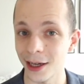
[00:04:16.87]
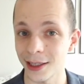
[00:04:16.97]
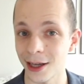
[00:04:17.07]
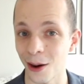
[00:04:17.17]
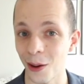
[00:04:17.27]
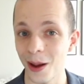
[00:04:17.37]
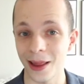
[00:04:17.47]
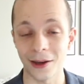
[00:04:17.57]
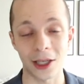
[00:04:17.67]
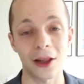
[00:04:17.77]
So
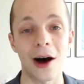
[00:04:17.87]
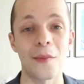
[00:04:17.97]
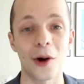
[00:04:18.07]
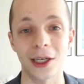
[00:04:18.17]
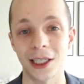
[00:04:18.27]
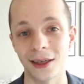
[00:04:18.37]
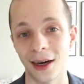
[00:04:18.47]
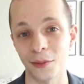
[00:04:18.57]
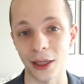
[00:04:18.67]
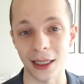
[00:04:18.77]
there's a lot more
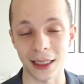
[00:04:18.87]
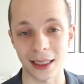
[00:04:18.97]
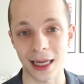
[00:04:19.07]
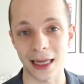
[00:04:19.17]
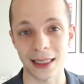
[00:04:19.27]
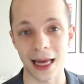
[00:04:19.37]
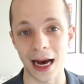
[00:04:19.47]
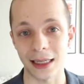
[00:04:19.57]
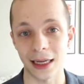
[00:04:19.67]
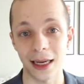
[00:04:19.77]
to it. We can discuss
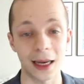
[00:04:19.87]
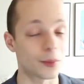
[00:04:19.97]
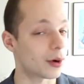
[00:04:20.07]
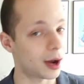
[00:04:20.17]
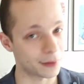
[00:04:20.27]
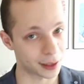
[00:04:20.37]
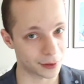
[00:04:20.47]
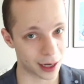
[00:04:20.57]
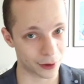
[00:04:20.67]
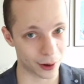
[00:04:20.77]
that in private if
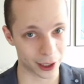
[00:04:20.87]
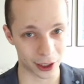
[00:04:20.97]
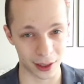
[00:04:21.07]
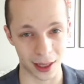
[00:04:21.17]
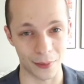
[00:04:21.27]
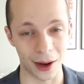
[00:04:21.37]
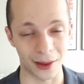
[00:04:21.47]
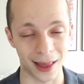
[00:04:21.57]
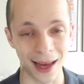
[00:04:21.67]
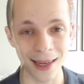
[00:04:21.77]
you have questions
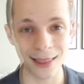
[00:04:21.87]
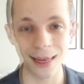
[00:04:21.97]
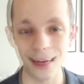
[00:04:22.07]
about that.